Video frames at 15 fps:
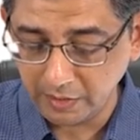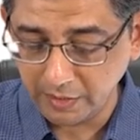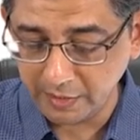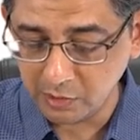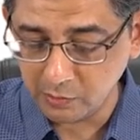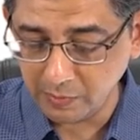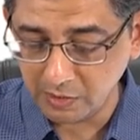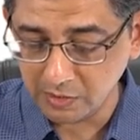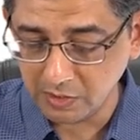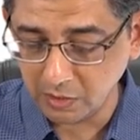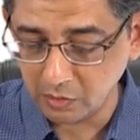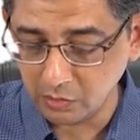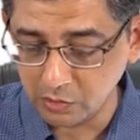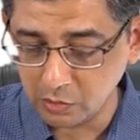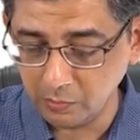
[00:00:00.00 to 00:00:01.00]
TET spells
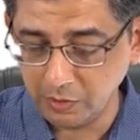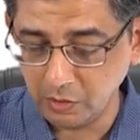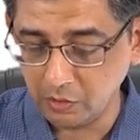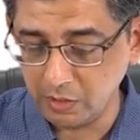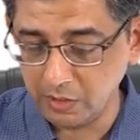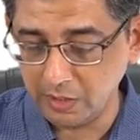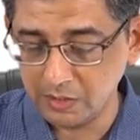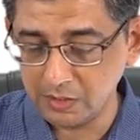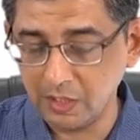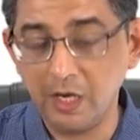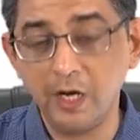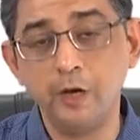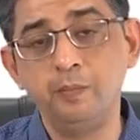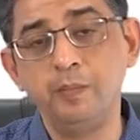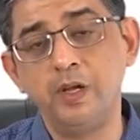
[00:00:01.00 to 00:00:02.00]
can also be called as
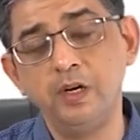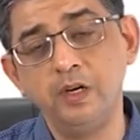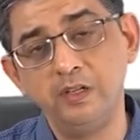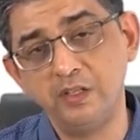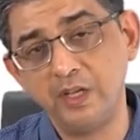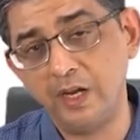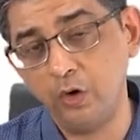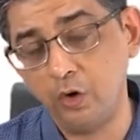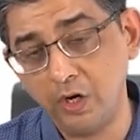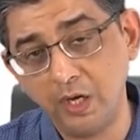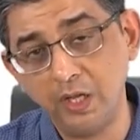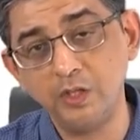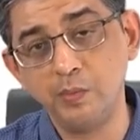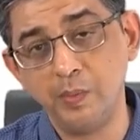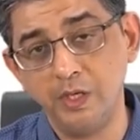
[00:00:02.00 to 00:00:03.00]

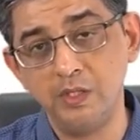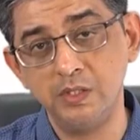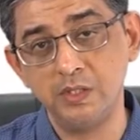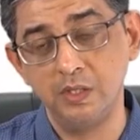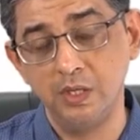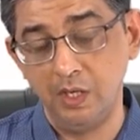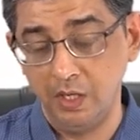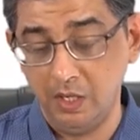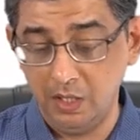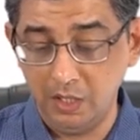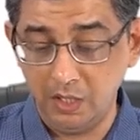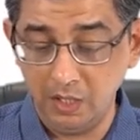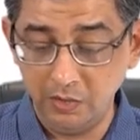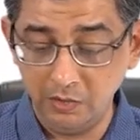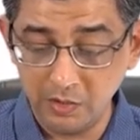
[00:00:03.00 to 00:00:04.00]
hypercyanotic spells.
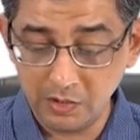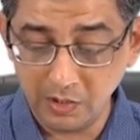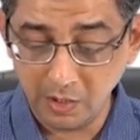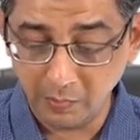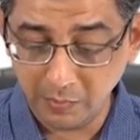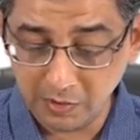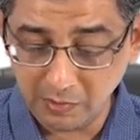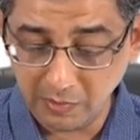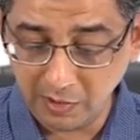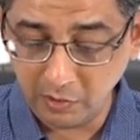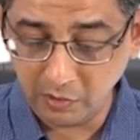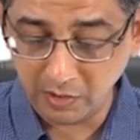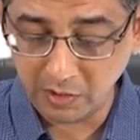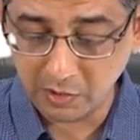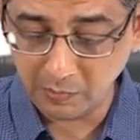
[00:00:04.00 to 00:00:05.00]
In this
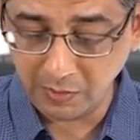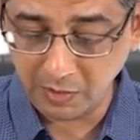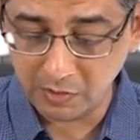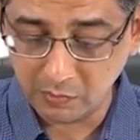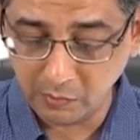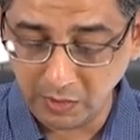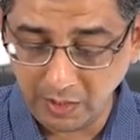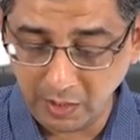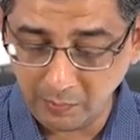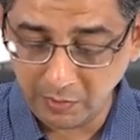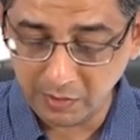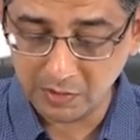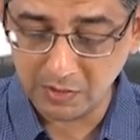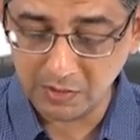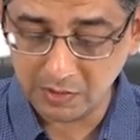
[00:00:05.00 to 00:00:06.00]
hypercyanotic spells, what
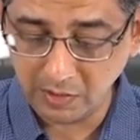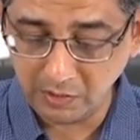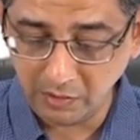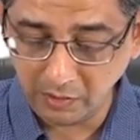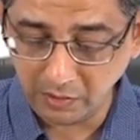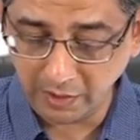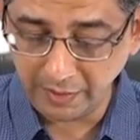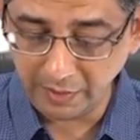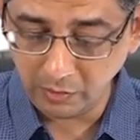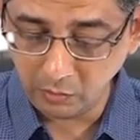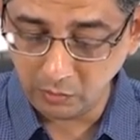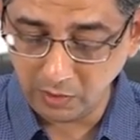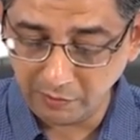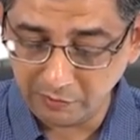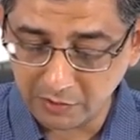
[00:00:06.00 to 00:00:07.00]
happens is that the right
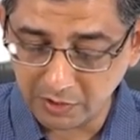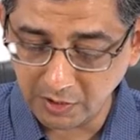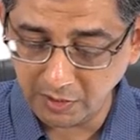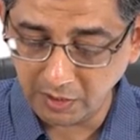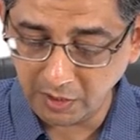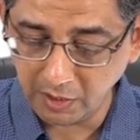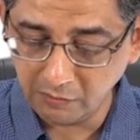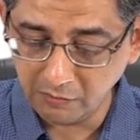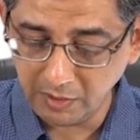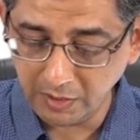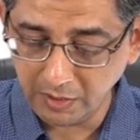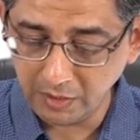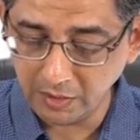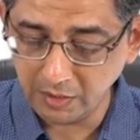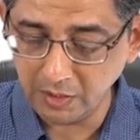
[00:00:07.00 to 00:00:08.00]
to left shunting will
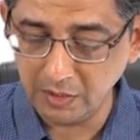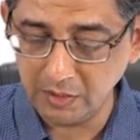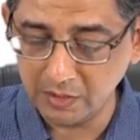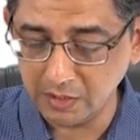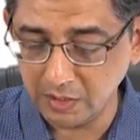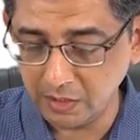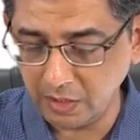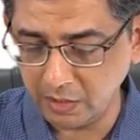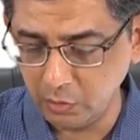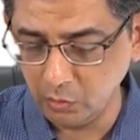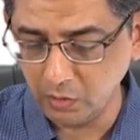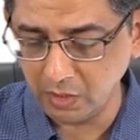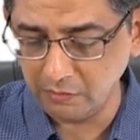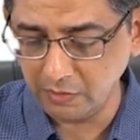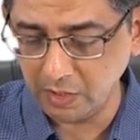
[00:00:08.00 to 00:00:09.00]
increase, and you
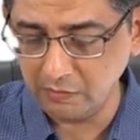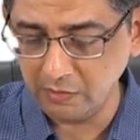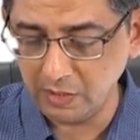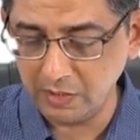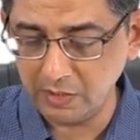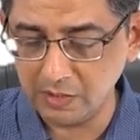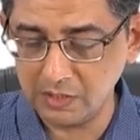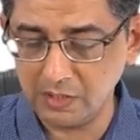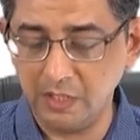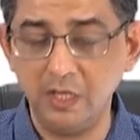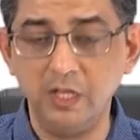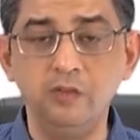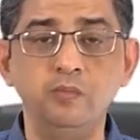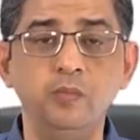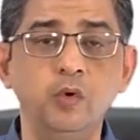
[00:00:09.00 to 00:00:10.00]
can very well understand,
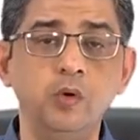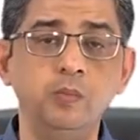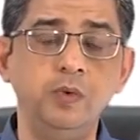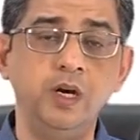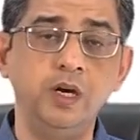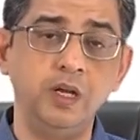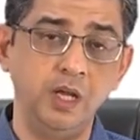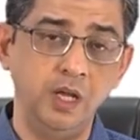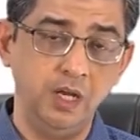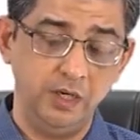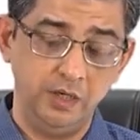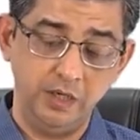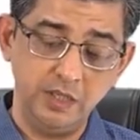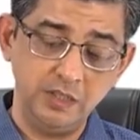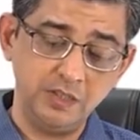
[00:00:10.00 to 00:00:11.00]
if more blood
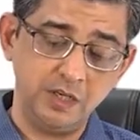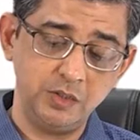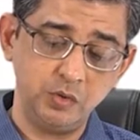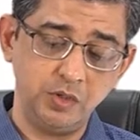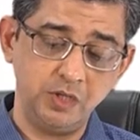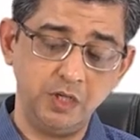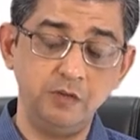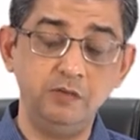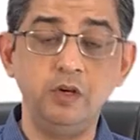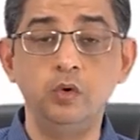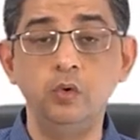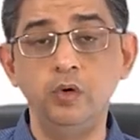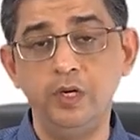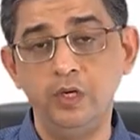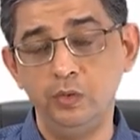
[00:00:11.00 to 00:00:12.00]
desaturated will
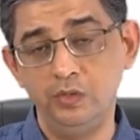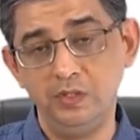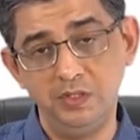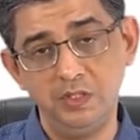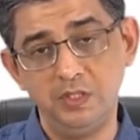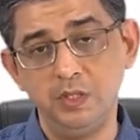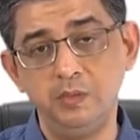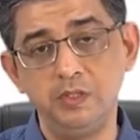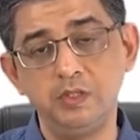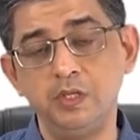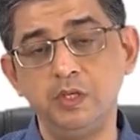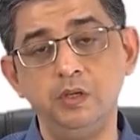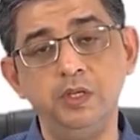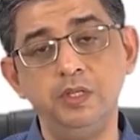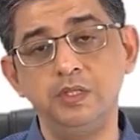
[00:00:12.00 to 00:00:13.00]
go into the systemic
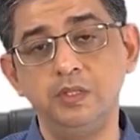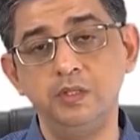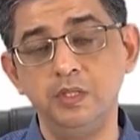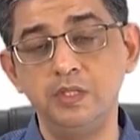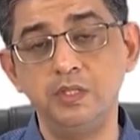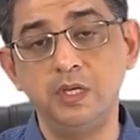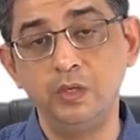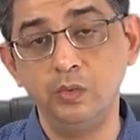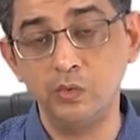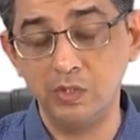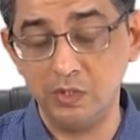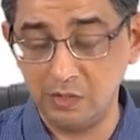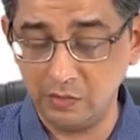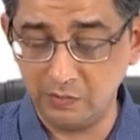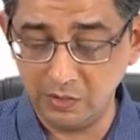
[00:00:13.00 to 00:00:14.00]
circulation, the
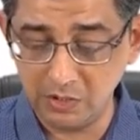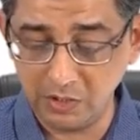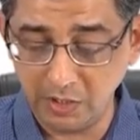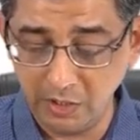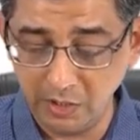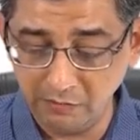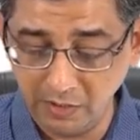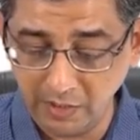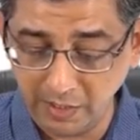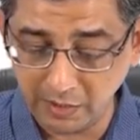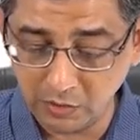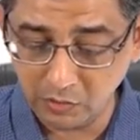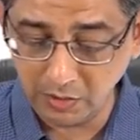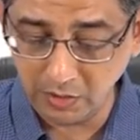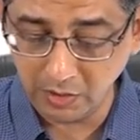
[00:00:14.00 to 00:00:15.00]
cyanosis of the child will
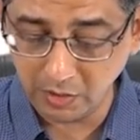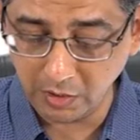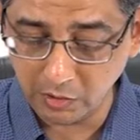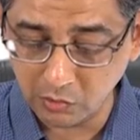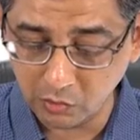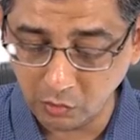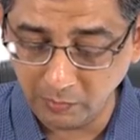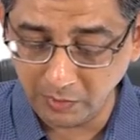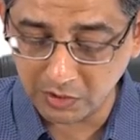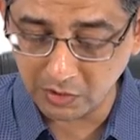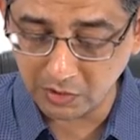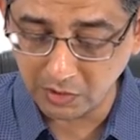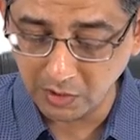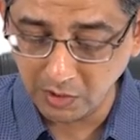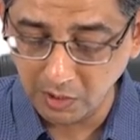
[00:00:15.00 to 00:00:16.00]
actually increase so
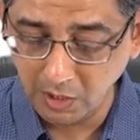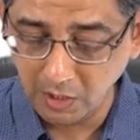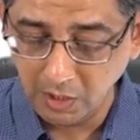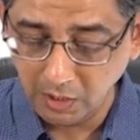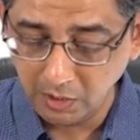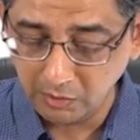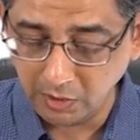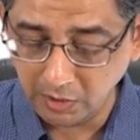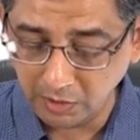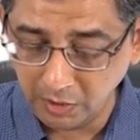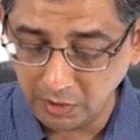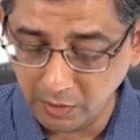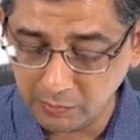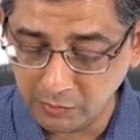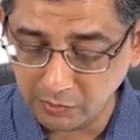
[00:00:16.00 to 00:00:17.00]
much that the
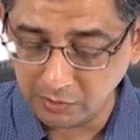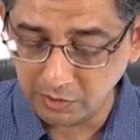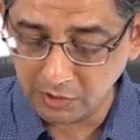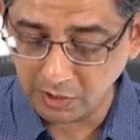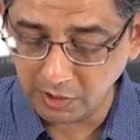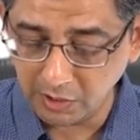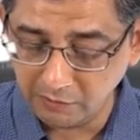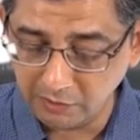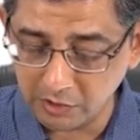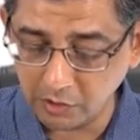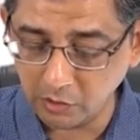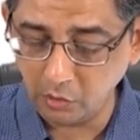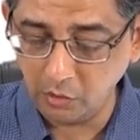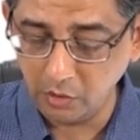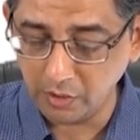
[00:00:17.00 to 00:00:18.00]
lips of the child, which
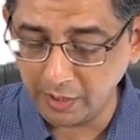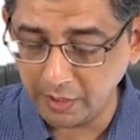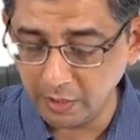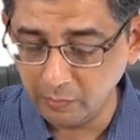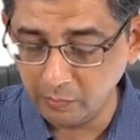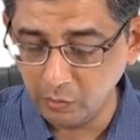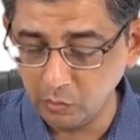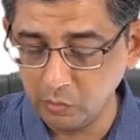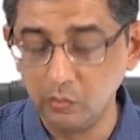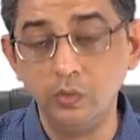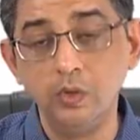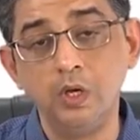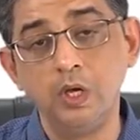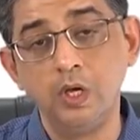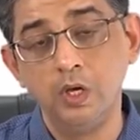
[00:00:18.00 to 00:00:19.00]
are already blue,
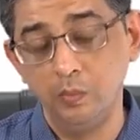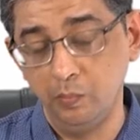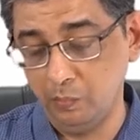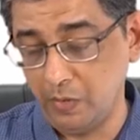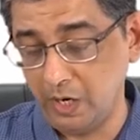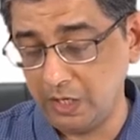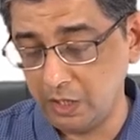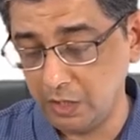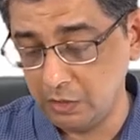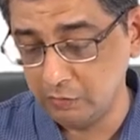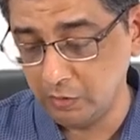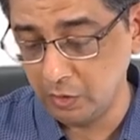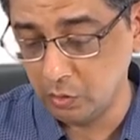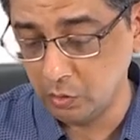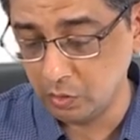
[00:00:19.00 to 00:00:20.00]
might
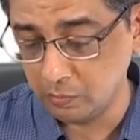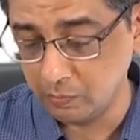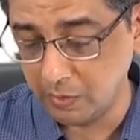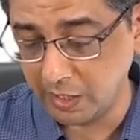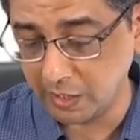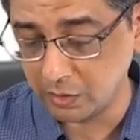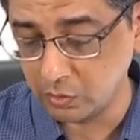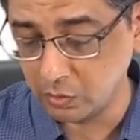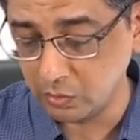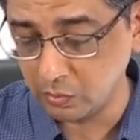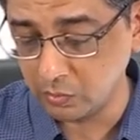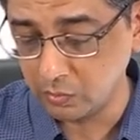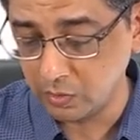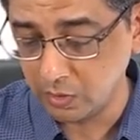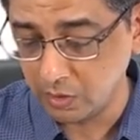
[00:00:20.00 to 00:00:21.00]
even look black to
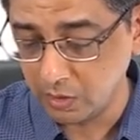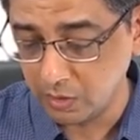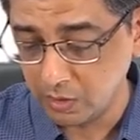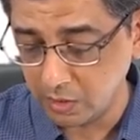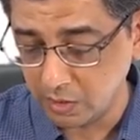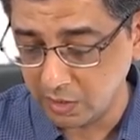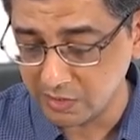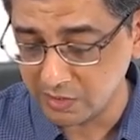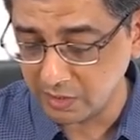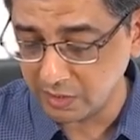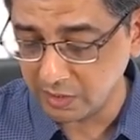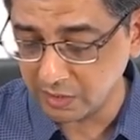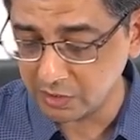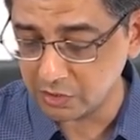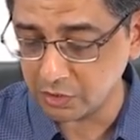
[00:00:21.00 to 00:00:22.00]
you. I said
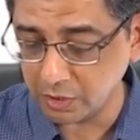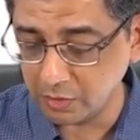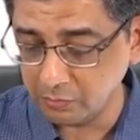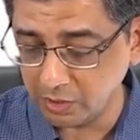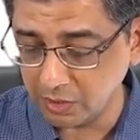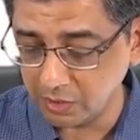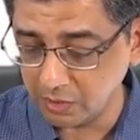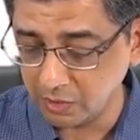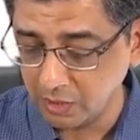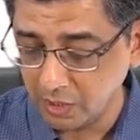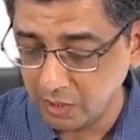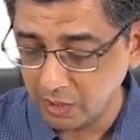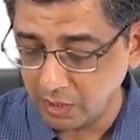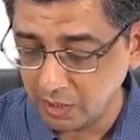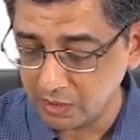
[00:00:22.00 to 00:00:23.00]
an extreme thing.
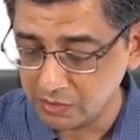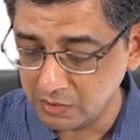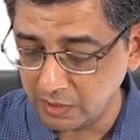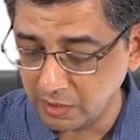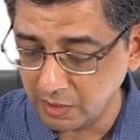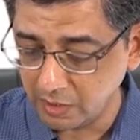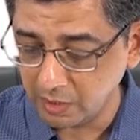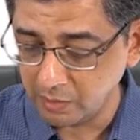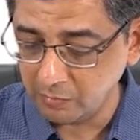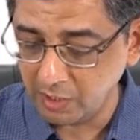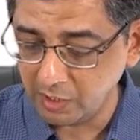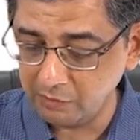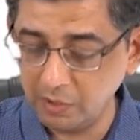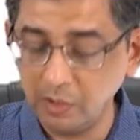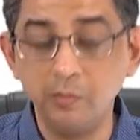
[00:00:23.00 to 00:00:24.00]
I said I'm
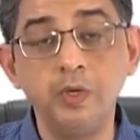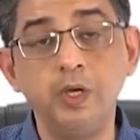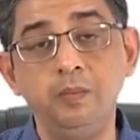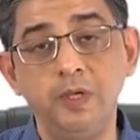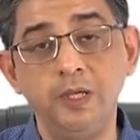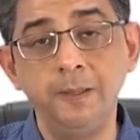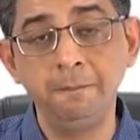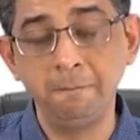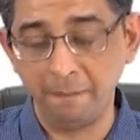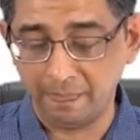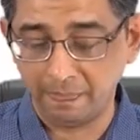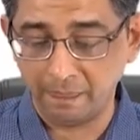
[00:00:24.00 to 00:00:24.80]
having a baby